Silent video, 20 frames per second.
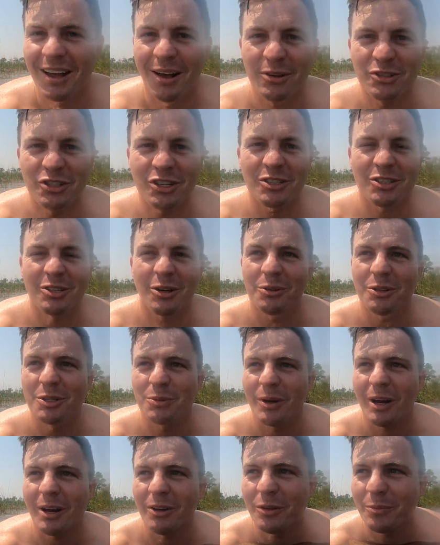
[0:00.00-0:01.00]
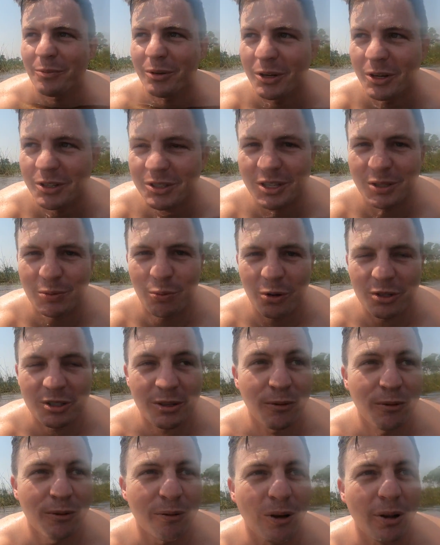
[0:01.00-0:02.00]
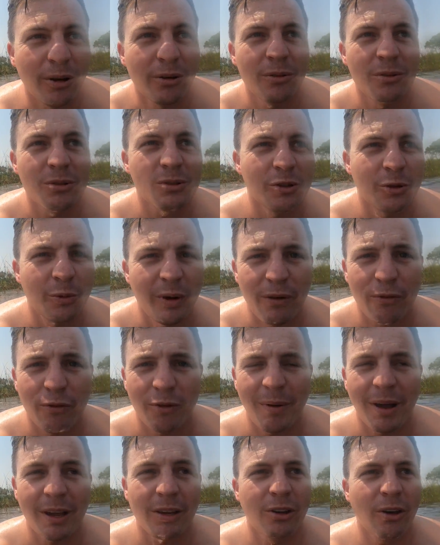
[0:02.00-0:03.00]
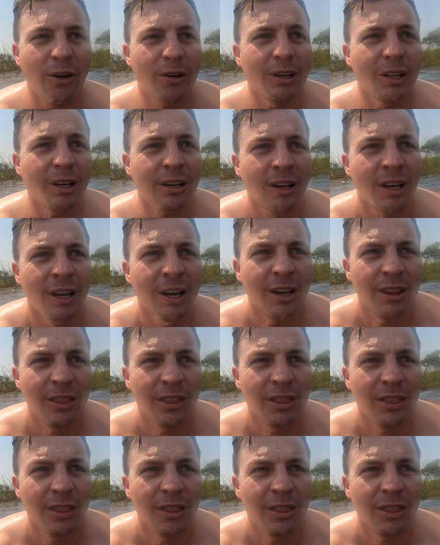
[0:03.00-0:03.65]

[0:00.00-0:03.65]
I was just told as well that because this water flows all the way from Angola,